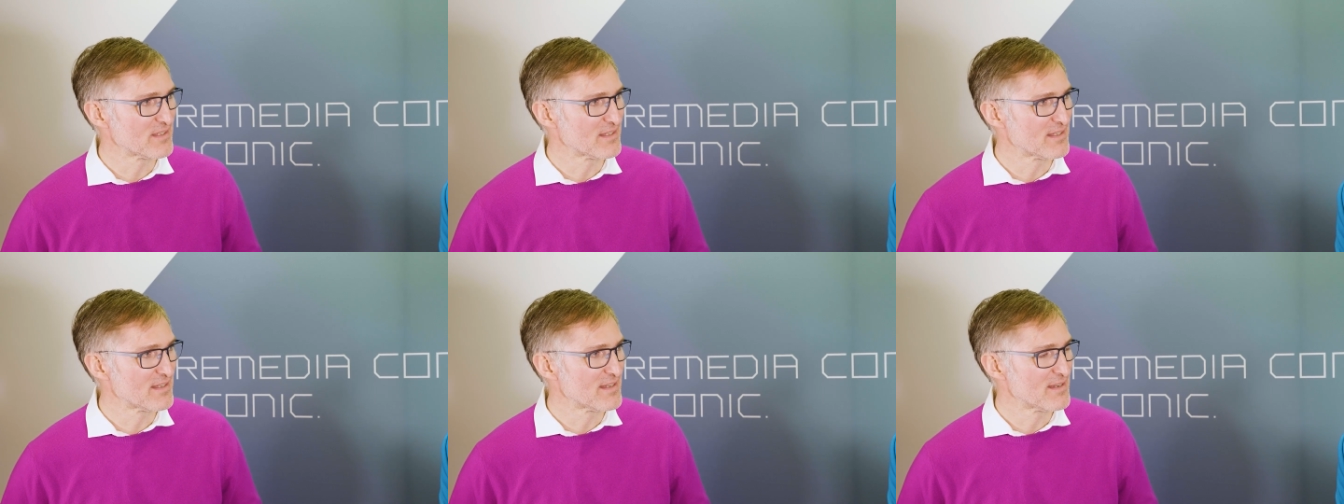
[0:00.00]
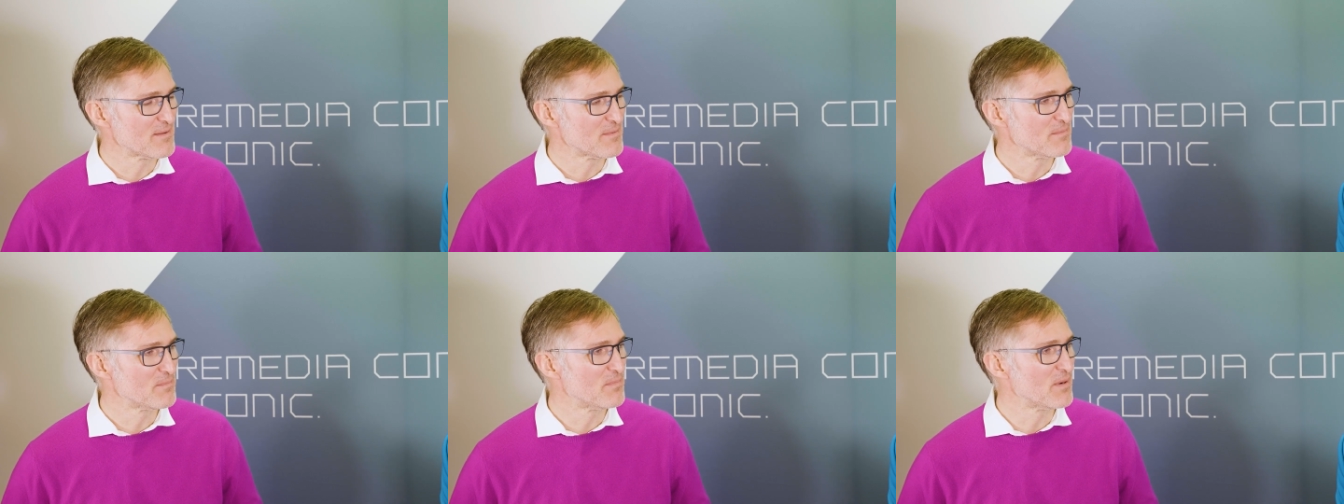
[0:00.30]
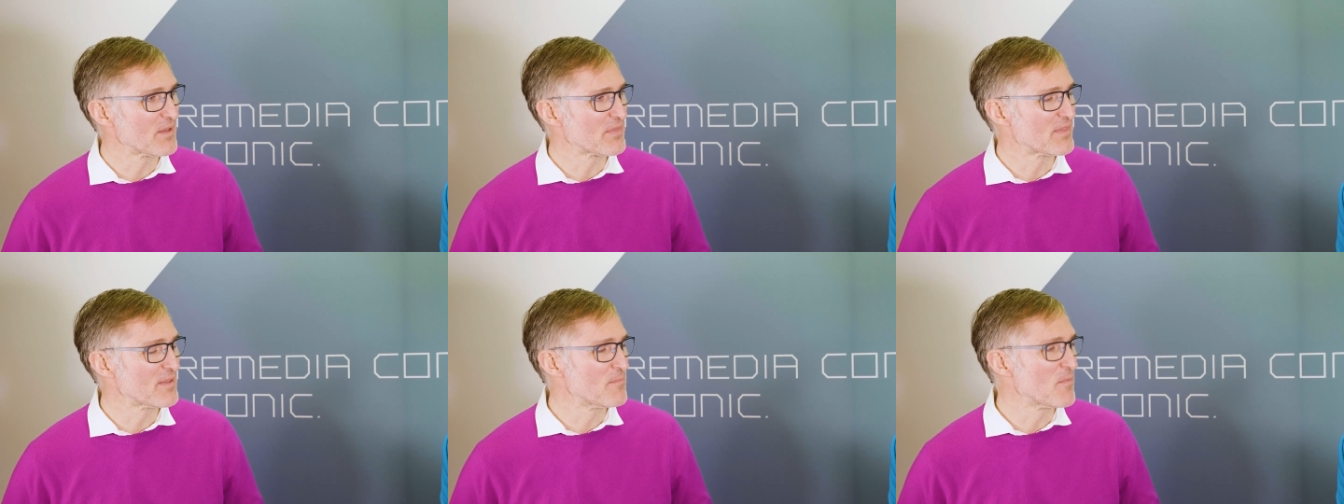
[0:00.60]

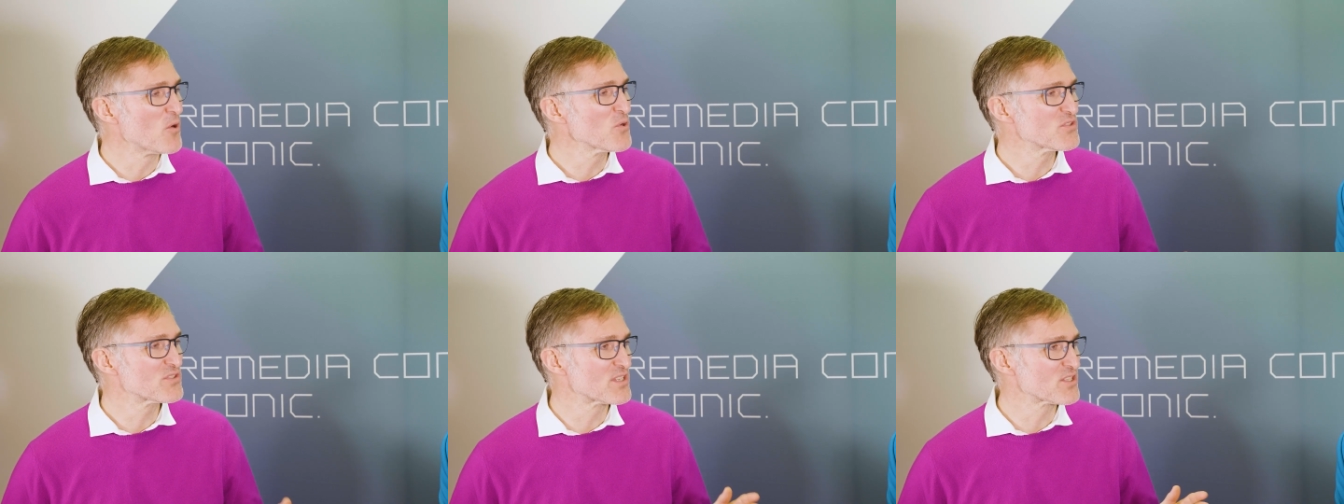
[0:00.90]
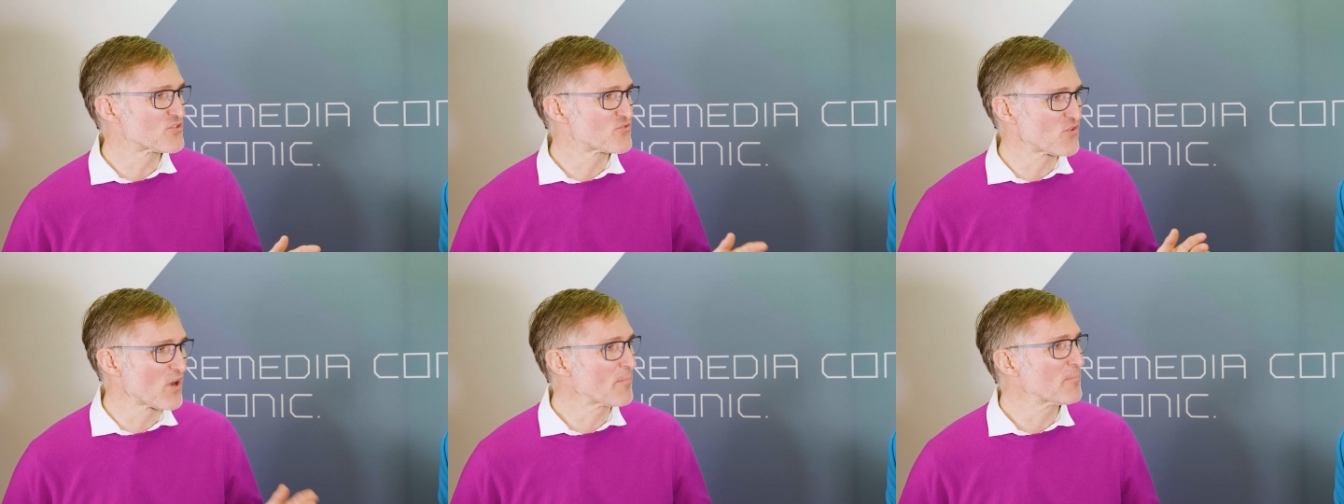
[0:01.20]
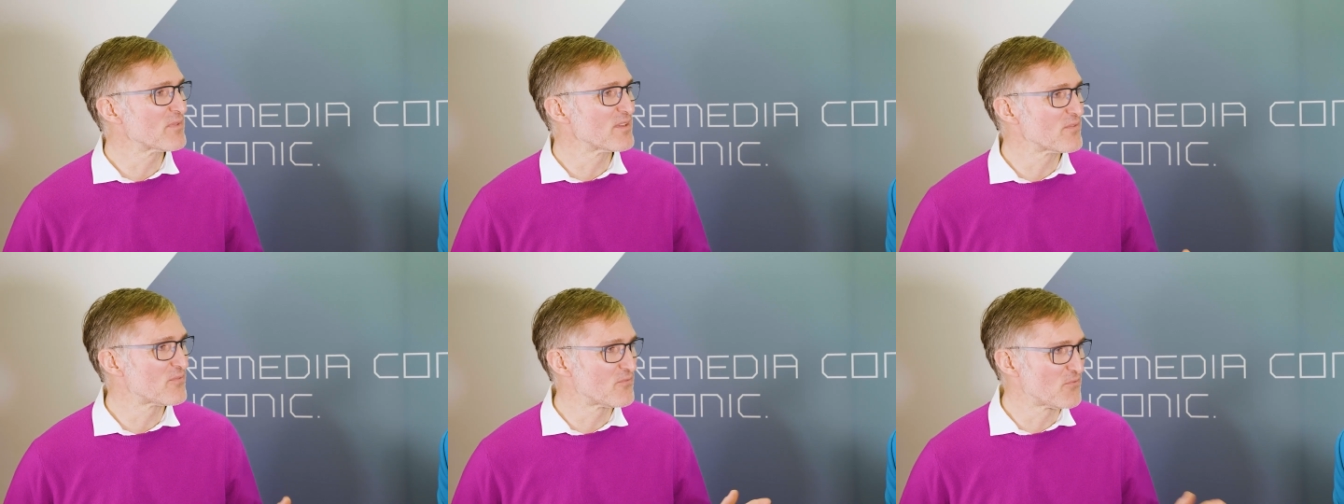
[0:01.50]
Yep. But the most
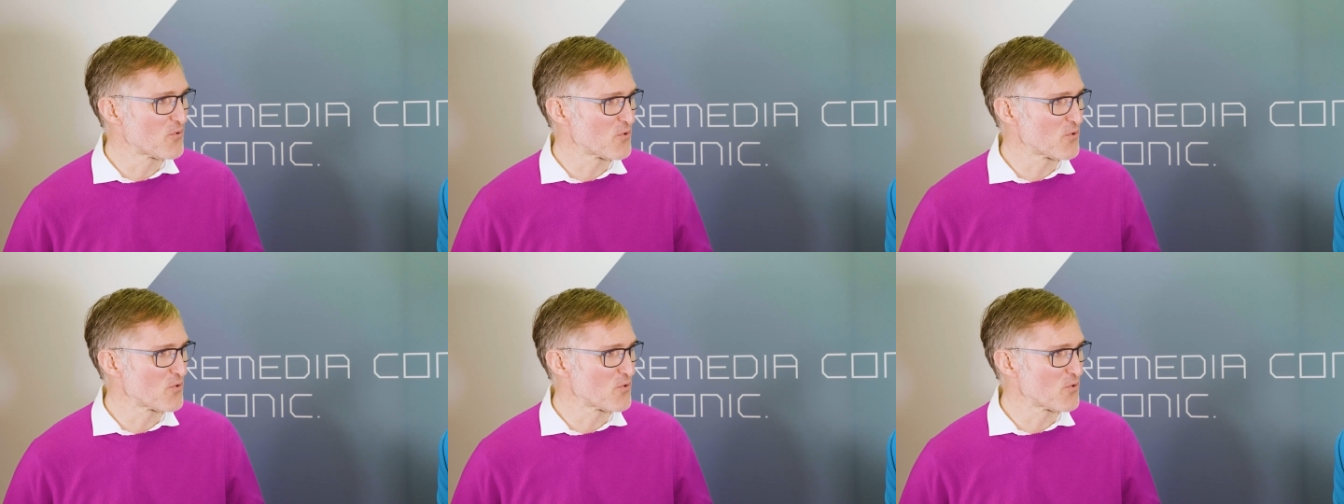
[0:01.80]
disruptive